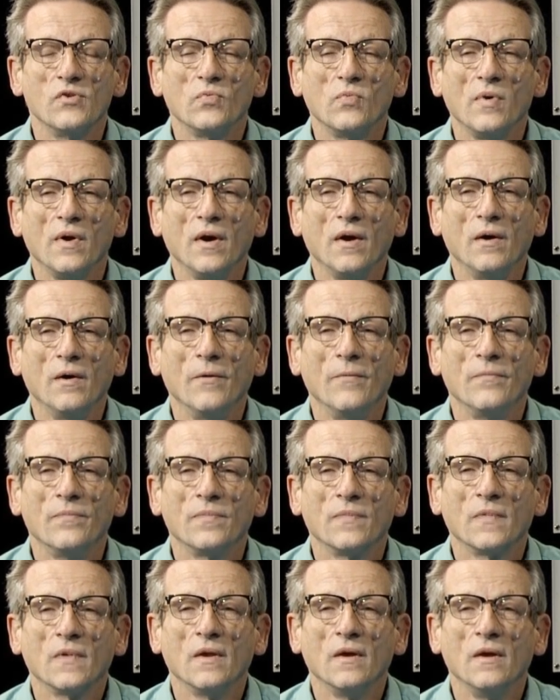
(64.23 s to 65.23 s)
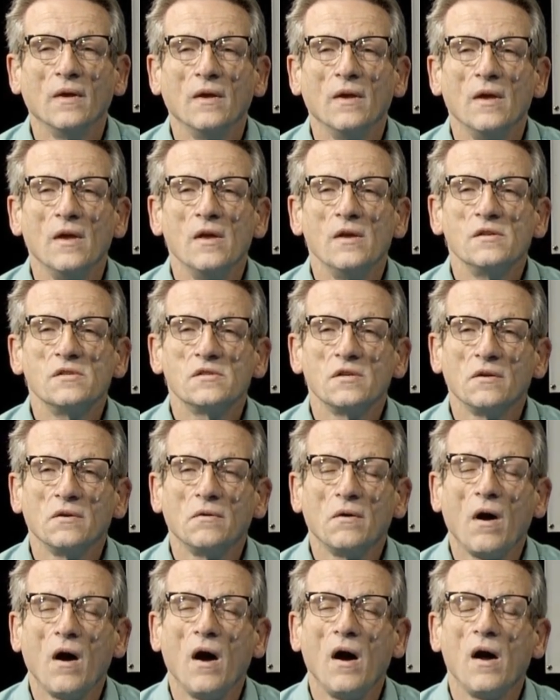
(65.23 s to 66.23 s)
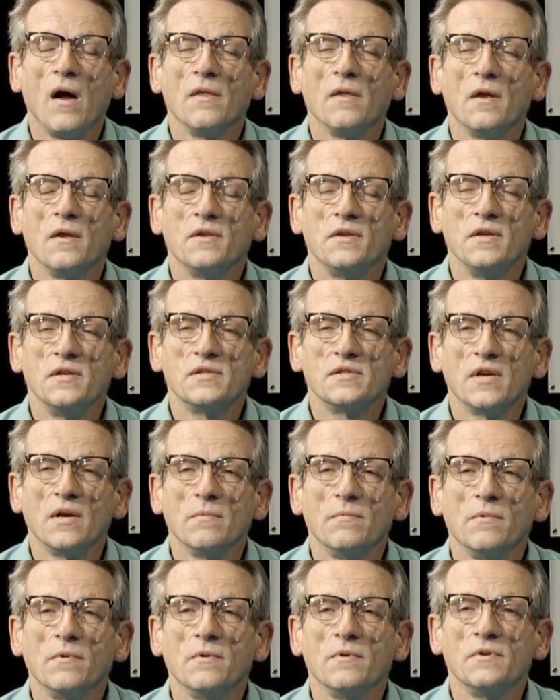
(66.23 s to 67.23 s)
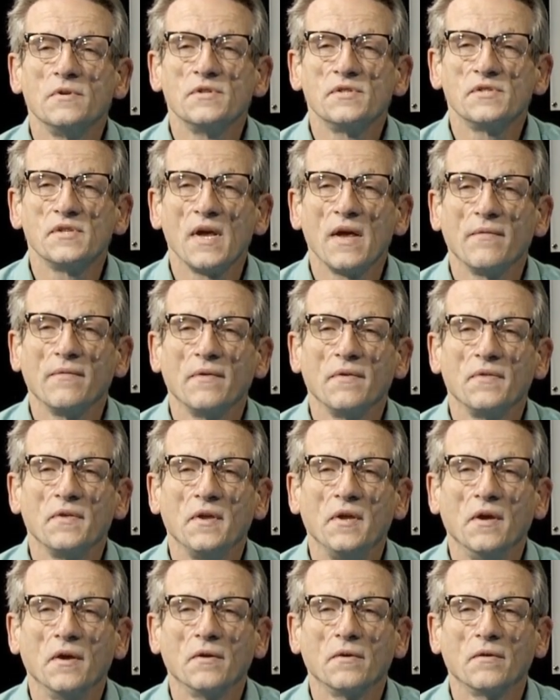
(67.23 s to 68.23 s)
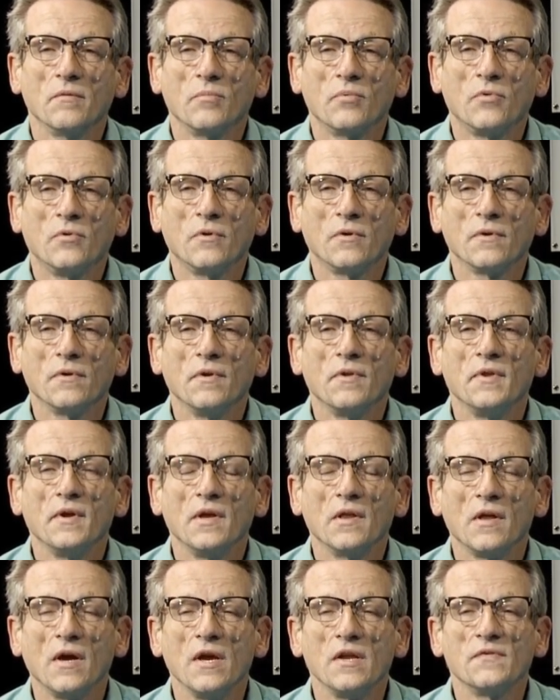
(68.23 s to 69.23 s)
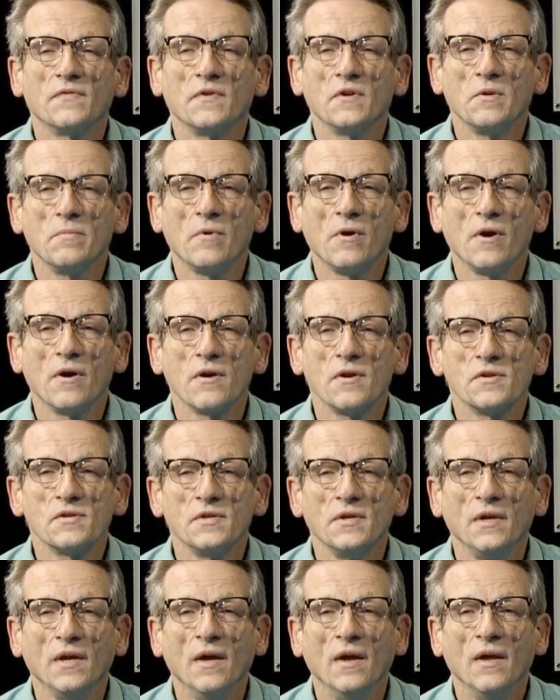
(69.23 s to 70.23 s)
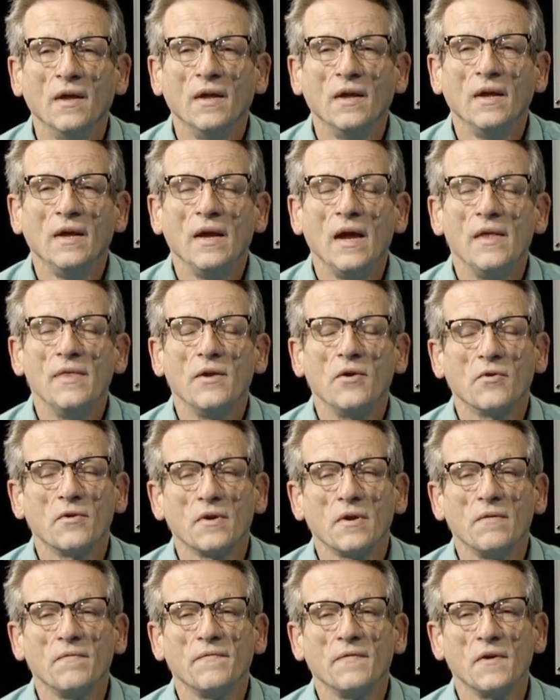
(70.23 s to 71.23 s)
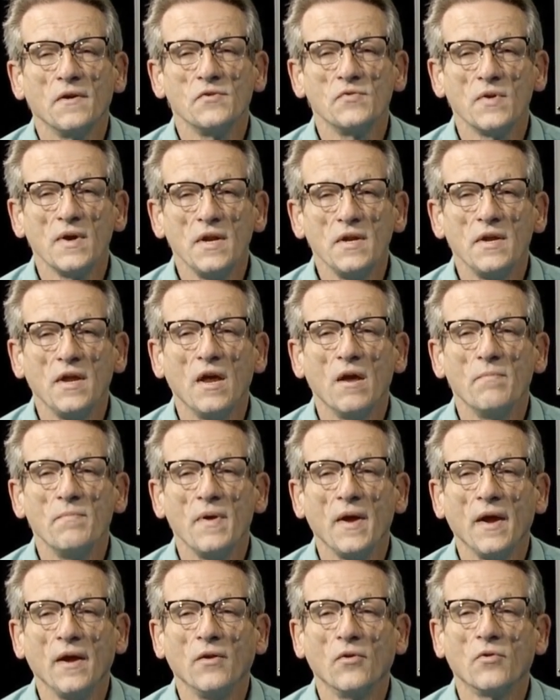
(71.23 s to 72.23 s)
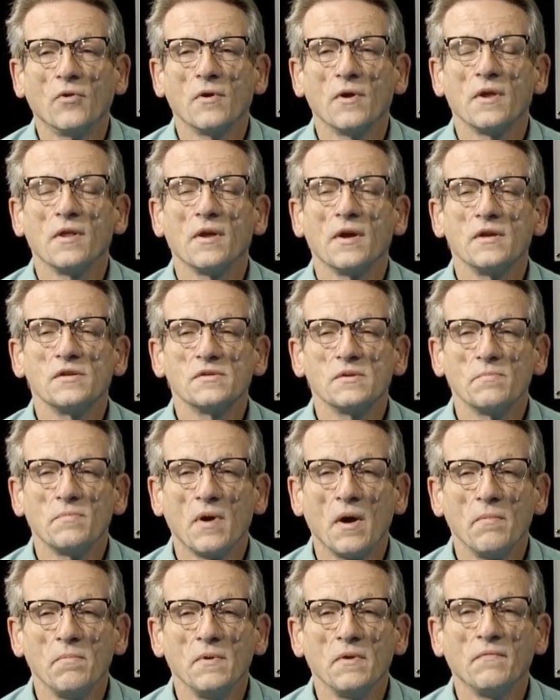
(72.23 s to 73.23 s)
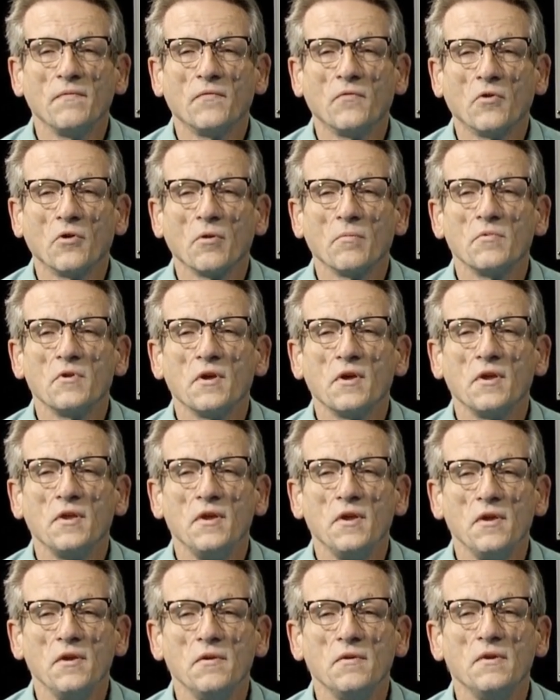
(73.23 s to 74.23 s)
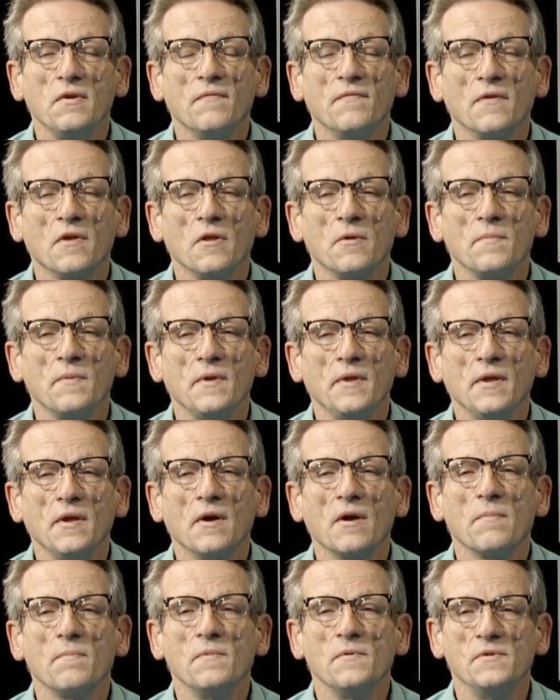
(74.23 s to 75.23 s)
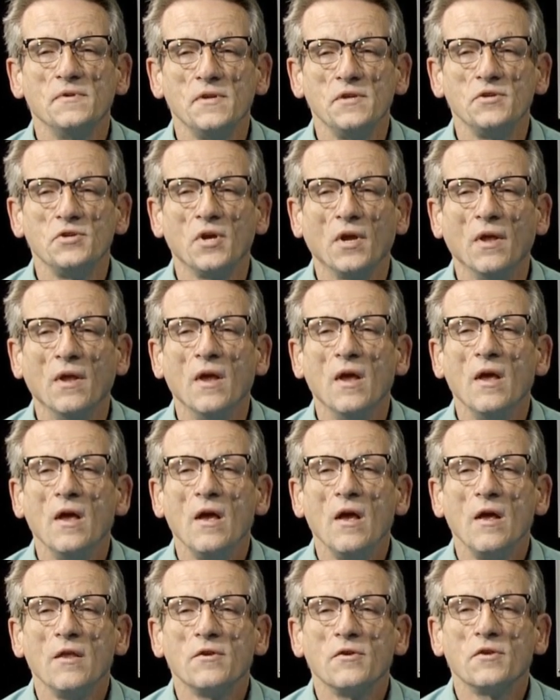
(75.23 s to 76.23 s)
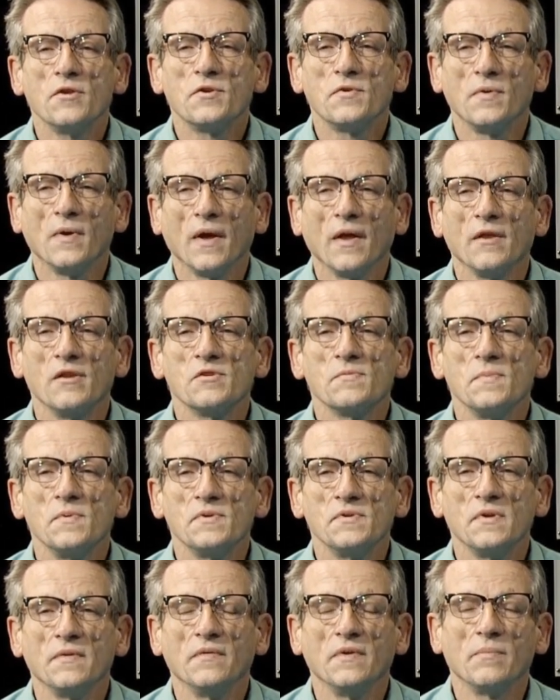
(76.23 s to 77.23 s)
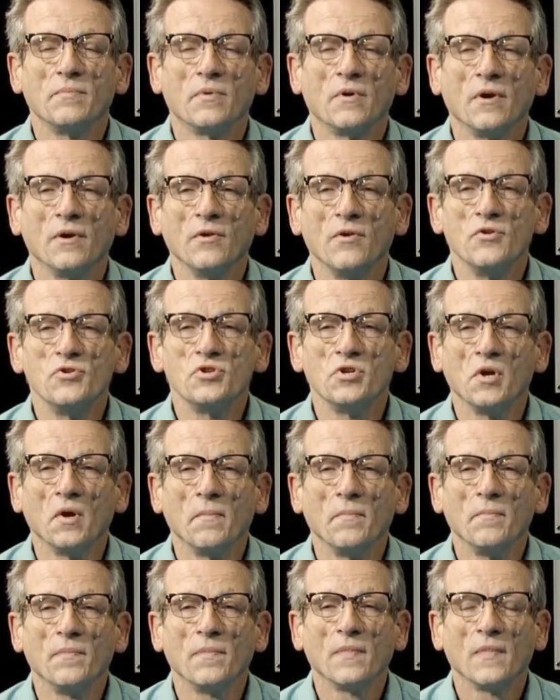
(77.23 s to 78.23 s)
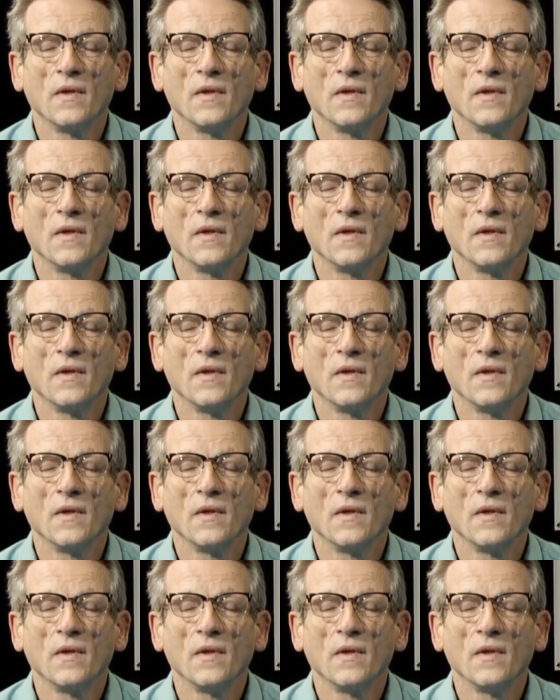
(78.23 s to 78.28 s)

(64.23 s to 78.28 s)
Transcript: as well. So on December 7th here in Portland, the Alliance for Democracy and the Oregon Fair Trade Campaign organized a public forum to continue developing the opposition to the Trans-Pacific Partnership.